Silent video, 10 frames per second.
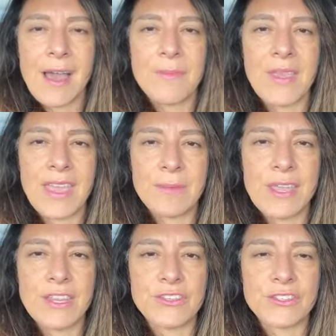and
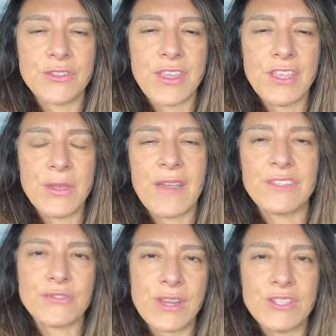making sure that you
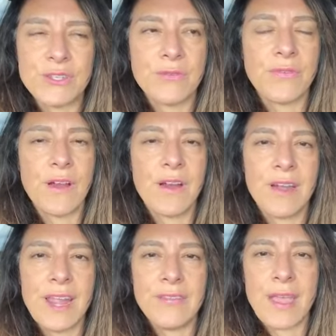haven't strayed too
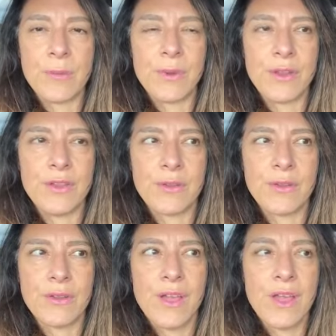far and that where
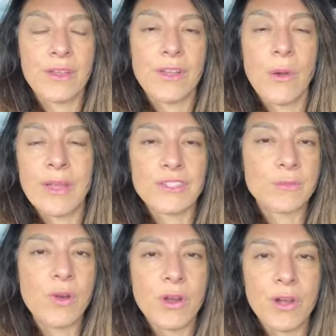you're going
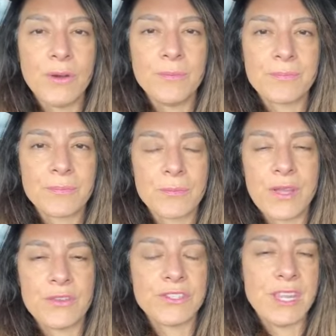tomorrow,
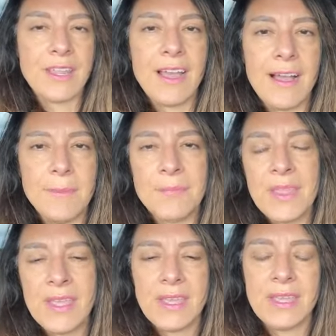what you're teeing up,
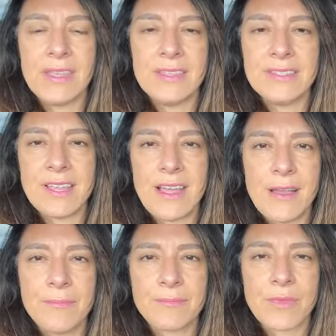is
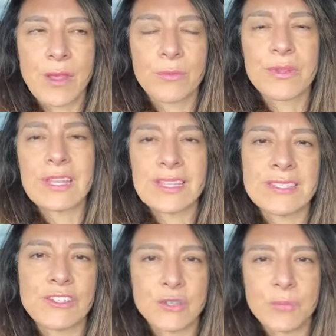a really
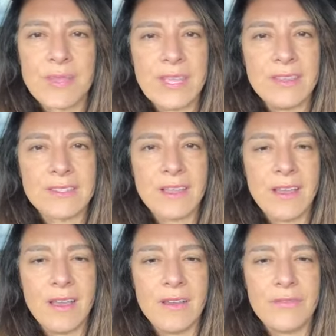essential piece
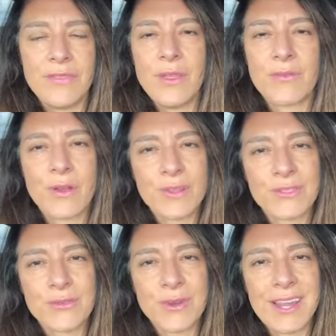of the overall
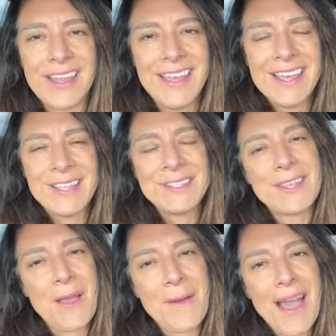story.
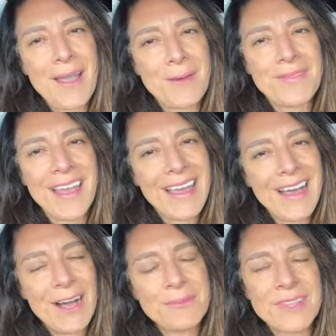So I hope that
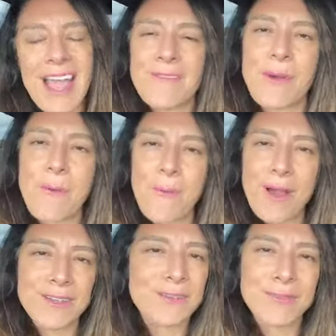helps. Have a
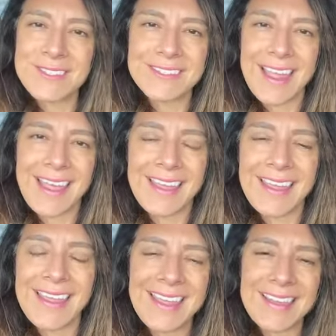wonderful
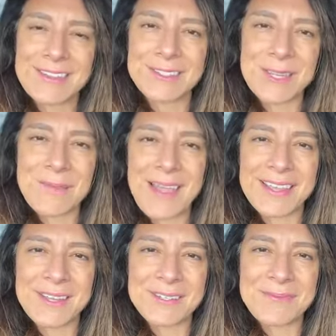day, and I'll see you
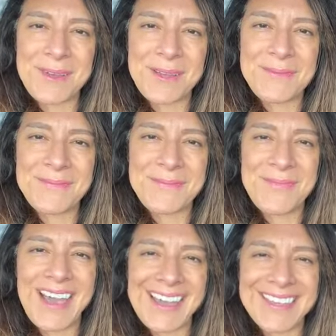back here tomorrow.
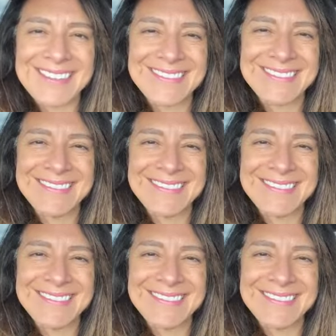Bye.